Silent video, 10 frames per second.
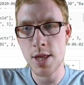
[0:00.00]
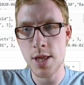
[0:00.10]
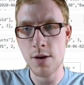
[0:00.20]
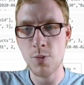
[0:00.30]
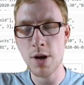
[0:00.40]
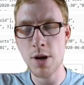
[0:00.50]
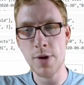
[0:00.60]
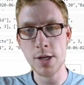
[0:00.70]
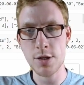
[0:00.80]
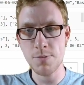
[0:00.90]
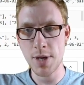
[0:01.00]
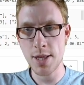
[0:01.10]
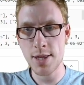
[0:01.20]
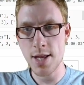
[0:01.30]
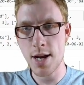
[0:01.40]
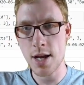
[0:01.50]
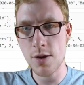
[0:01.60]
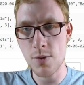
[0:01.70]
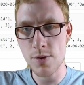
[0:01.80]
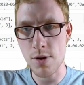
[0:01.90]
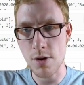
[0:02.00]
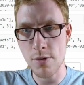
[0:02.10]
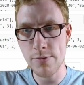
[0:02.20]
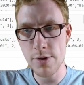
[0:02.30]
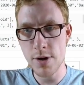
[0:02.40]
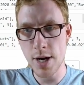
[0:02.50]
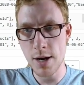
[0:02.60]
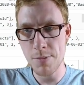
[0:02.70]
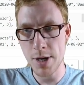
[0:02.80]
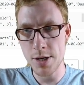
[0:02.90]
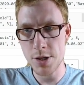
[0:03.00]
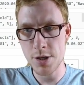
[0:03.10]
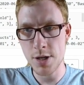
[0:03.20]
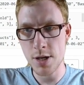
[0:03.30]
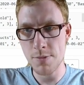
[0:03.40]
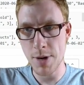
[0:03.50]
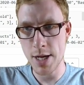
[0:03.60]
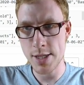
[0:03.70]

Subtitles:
That window function means that I used over and partitioned it by